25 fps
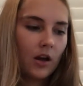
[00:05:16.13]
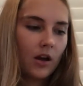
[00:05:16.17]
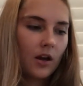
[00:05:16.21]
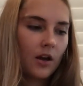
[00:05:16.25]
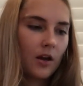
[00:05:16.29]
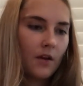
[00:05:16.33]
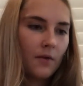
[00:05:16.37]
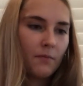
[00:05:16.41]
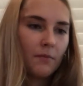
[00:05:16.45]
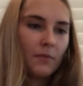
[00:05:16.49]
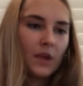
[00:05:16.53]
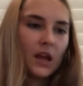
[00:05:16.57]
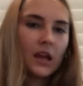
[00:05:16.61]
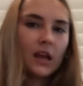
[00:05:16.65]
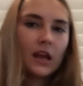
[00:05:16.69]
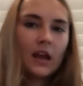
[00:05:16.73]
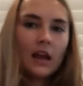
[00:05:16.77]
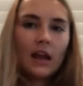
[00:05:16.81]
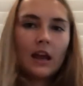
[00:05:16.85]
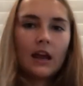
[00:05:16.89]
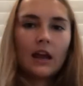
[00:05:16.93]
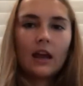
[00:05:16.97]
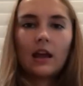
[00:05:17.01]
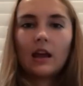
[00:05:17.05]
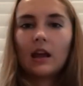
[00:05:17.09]
make
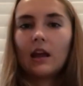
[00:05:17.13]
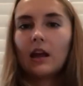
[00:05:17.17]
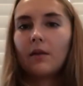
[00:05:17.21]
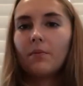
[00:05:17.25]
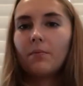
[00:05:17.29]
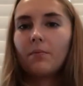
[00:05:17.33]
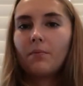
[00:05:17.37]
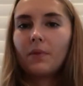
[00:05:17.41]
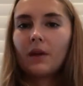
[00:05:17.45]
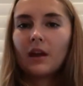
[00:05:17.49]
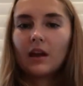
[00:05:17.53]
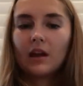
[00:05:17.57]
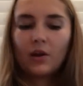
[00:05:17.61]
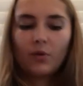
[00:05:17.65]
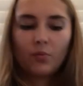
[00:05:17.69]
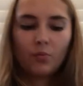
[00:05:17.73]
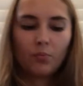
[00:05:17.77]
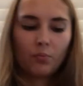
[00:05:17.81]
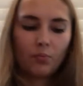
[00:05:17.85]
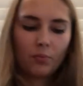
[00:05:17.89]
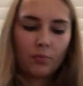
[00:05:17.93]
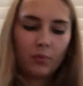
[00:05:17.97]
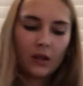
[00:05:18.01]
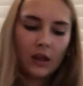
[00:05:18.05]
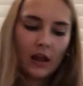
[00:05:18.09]
a big
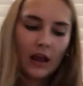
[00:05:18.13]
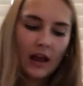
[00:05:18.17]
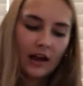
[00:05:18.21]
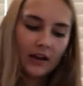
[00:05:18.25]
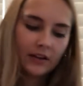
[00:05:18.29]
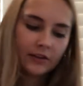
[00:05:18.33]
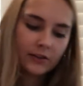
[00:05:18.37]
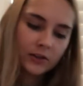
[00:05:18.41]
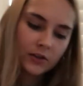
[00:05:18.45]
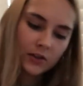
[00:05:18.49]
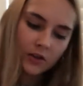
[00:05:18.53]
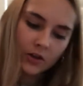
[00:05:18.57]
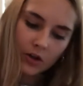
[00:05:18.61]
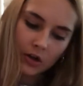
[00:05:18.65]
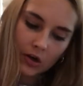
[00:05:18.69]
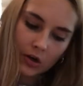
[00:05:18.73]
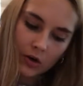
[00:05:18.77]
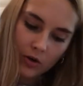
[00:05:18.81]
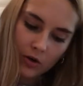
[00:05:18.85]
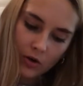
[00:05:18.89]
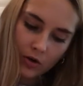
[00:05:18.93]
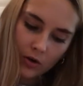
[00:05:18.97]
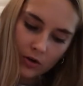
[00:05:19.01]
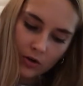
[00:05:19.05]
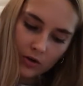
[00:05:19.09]
black
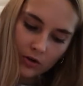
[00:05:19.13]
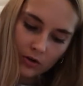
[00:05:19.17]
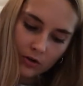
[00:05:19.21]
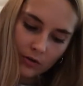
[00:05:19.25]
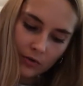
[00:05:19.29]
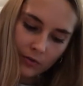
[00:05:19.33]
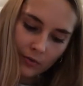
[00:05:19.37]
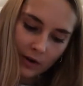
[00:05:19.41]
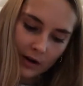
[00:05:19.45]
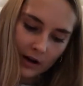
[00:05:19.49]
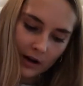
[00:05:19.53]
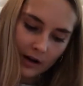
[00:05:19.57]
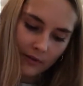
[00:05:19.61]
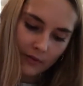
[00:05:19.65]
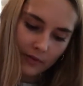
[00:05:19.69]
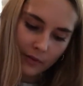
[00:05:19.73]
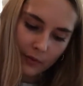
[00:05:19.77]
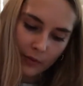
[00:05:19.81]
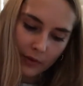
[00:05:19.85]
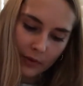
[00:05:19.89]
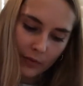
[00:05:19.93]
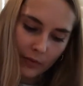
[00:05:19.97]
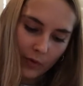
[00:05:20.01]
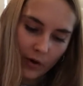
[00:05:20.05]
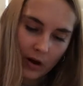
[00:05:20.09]
circle wherever we
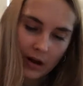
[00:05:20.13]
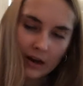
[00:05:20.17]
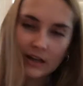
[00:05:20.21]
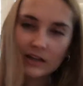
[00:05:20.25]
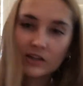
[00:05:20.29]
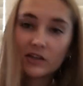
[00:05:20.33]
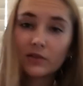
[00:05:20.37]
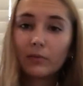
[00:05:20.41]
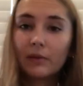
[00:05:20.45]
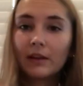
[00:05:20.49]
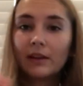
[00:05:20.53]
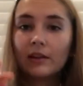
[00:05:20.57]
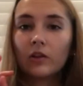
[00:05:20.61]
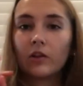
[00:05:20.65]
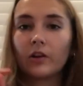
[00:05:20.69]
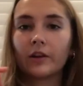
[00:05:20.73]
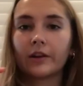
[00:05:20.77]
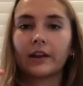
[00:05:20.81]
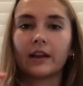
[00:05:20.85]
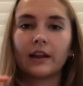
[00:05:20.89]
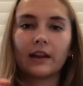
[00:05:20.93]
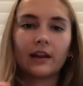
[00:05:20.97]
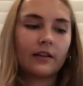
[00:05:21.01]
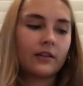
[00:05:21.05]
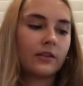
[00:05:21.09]
want it to be
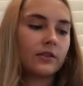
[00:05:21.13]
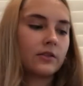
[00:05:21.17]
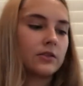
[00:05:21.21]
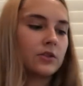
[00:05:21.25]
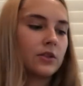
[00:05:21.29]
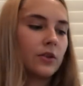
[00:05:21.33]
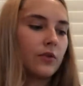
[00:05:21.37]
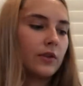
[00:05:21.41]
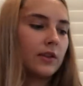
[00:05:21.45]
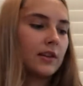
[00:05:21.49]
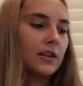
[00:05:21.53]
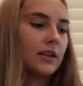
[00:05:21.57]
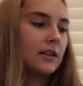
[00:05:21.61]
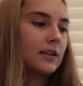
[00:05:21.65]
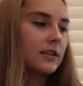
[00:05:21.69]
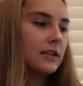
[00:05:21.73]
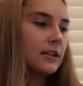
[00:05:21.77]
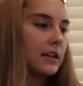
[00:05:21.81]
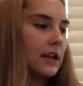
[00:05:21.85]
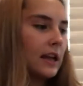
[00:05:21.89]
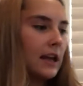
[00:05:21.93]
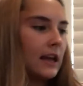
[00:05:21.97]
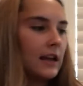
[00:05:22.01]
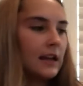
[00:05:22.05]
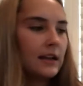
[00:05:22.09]
looking. So in this
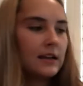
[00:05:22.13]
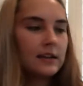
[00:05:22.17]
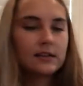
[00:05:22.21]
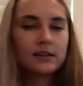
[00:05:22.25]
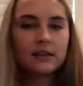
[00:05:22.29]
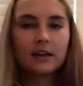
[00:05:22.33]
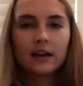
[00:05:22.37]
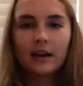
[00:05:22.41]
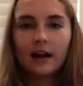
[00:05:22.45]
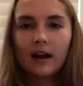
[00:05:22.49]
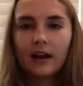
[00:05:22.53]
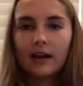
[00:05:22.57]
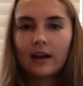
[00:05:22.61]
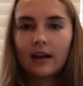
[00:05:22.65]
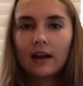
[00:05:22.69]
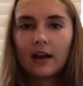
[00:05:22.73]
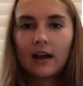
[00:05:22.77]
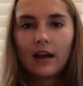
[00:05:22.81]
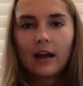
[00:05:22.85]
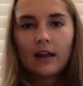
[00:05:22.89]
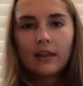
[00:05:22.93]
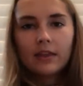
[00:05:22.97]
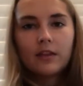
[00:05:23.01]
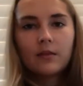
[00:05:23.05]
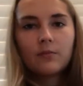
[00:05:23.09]
case, I kind of
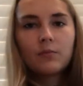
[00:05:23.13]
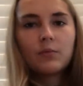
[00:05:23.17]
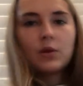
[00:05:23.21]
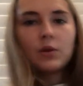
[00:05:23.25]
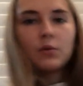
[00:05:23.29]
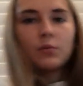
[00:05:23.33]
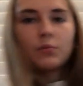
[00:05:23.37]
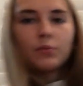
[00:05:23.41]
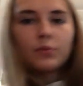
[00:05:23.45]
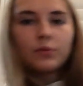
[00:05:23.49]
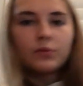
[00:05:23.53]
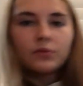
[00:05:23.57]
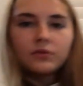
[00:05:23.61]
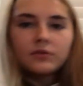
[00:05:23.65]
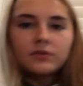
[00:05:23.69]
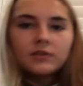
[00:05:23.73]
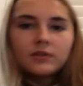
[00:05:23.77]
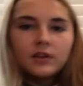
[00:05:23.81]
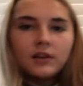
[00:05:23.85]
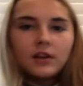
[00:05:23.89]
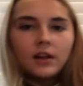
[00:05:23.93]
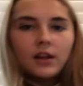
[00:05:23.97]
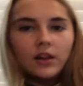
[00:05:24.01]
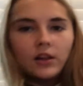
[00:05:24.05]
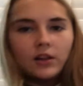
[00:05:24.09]
had the pupils
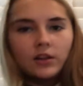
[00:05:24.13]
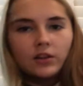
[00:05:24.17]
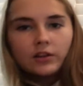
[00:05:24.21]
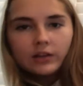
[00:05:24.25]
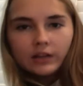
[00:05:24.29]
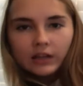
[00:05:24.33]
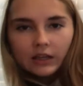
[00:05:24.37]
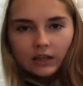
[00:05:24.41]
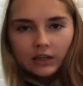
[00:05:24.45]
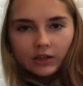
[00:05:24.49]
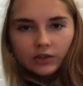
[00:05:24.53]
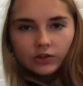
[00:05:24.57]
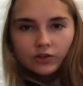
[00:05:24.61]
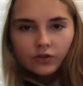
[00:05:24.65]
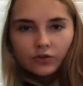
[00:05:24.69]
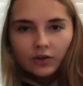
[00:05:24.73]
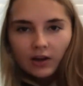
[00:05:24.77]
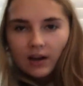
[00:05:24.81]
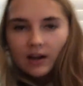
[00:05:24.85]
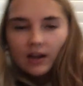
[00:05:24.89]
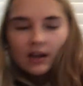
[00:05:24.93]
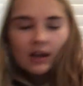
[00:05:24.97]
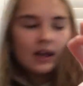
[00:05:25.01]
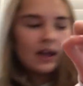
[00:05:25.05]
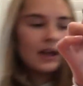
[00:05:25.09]
looking straight
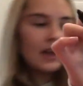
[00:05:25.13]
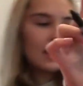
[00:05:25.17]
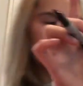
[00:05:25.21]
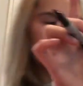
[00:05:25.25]
ahead,